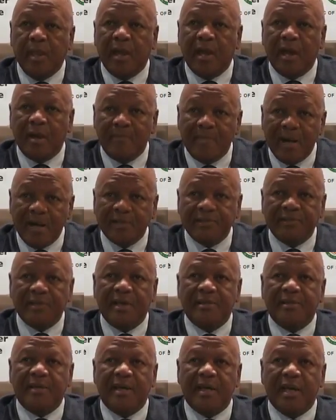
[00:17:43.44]
Amongst
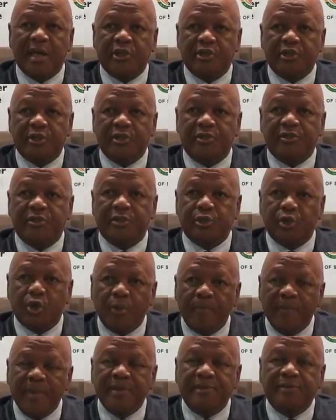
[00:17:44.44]
other actions, it
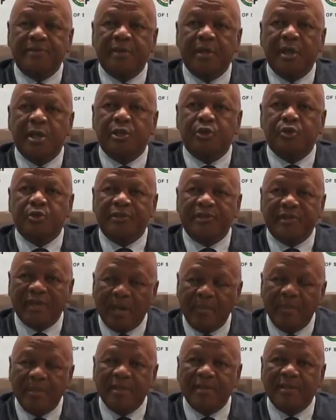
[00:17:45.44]
commits to
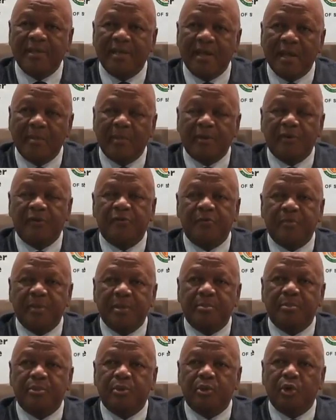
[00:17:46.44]
doubling the number of
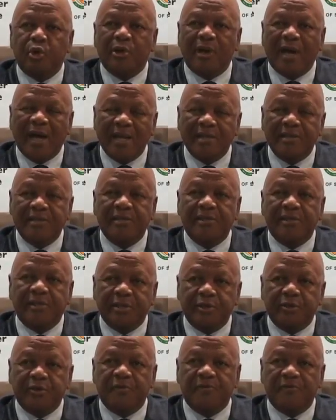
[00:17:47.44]
people on
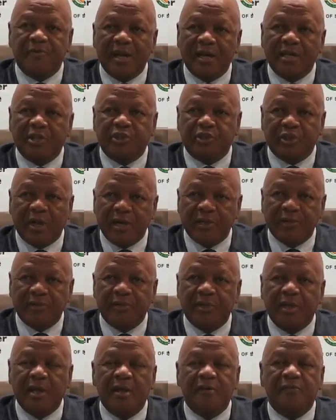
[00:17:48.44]
antiretroviral drugs
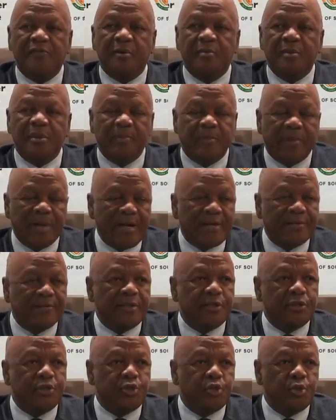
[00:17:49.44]
from the
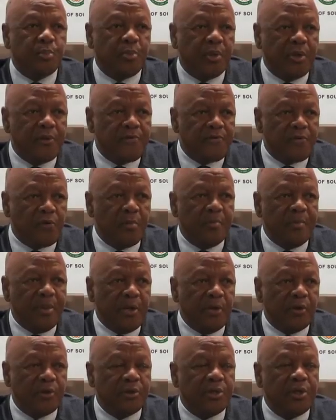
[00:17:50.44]
present 2.4
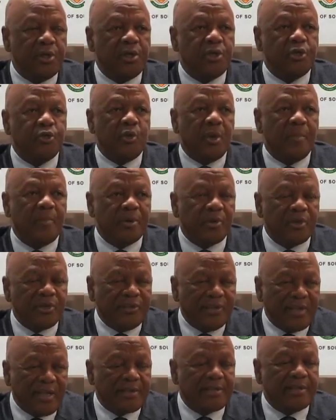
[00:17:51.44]
million to a
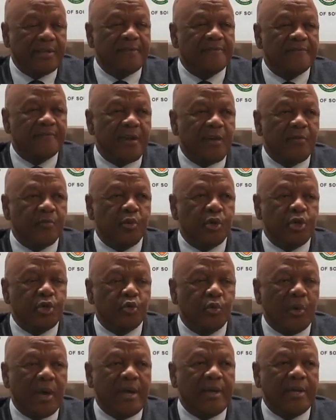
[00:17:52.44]
projected
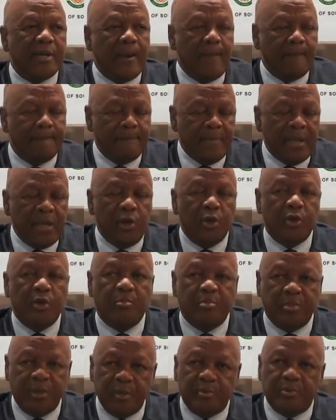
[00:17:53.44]
5.1
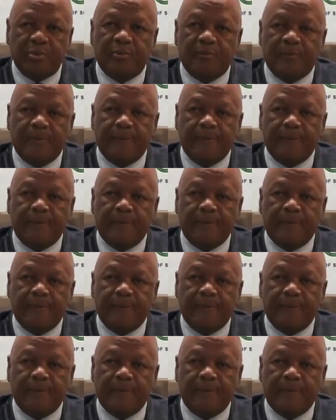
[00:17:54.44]
million people.